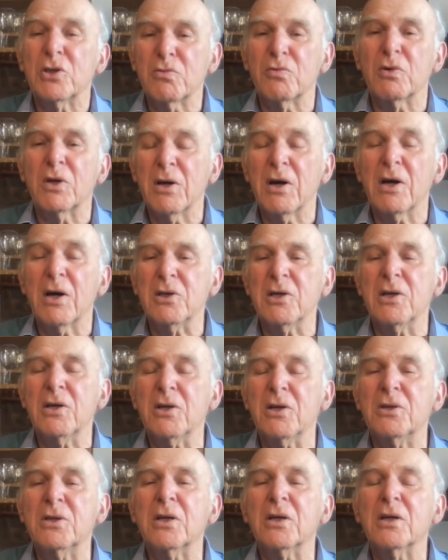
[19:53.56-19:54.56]
is what I
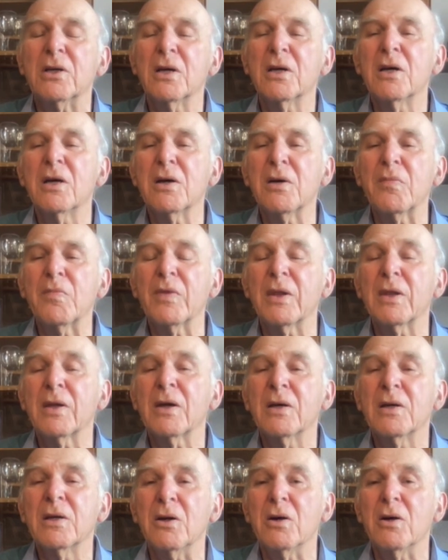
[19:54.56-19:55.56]
did.
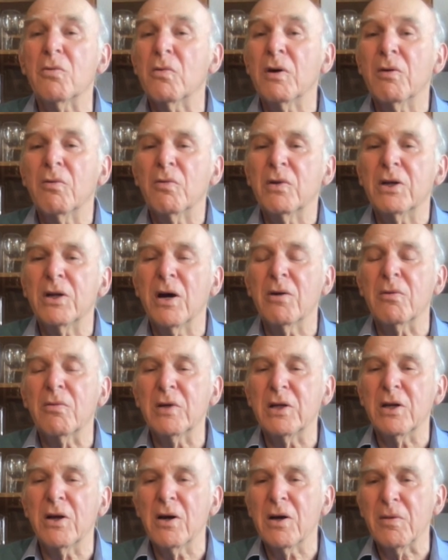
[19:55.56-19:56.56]
When
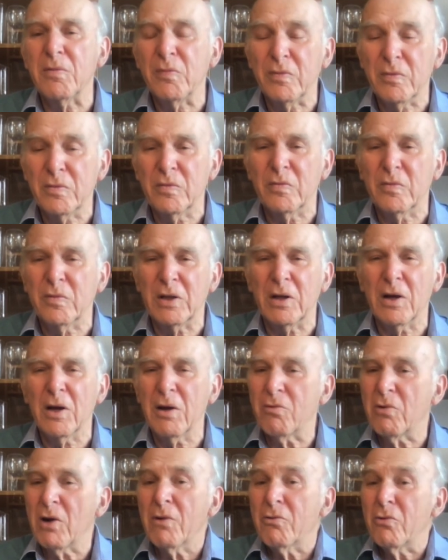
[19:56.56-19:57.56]
I
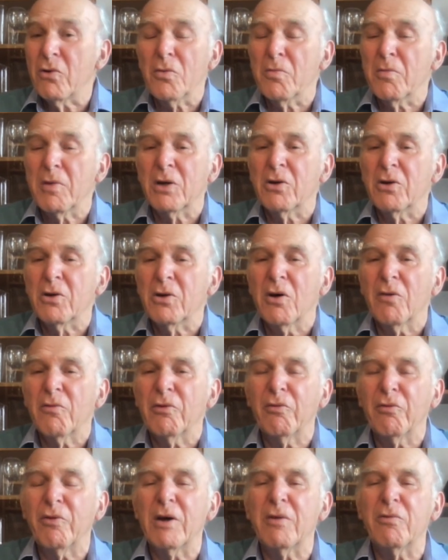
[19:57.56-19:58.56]
wrote my
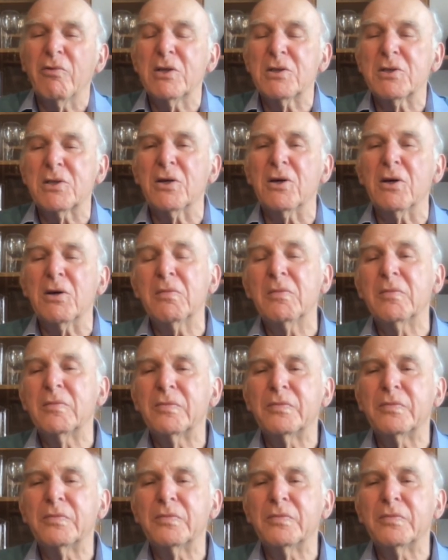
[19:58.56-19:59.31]
novel 5 years ago.